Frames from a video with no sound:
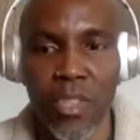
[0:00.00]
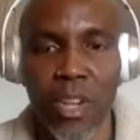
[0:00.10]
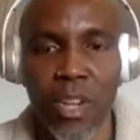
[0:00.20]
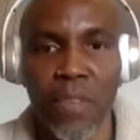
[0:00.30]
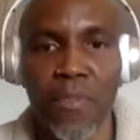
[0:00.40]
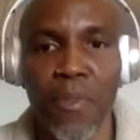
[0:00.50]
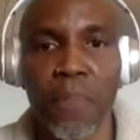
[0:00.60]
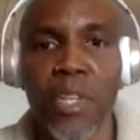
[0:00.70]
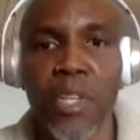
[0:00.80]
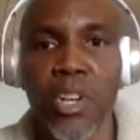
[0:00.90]
start to
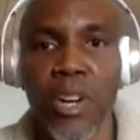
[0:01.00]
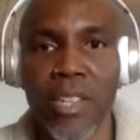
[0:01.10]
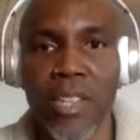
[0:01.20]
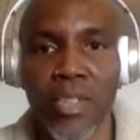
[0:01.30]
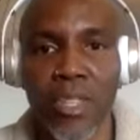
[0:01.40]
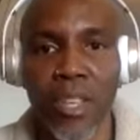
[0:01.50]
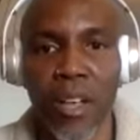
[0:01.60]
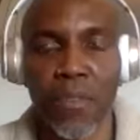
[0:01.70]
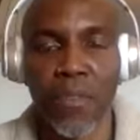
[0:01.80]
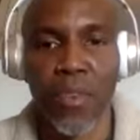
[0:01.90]
familiarize
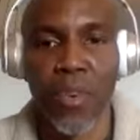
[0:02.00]
yourself